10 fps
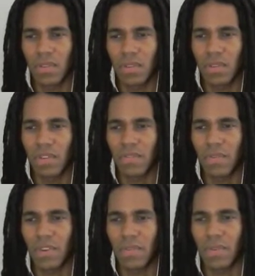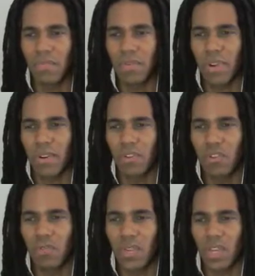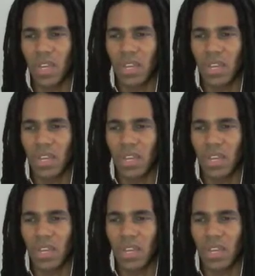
You have to find where Paratrooper's at.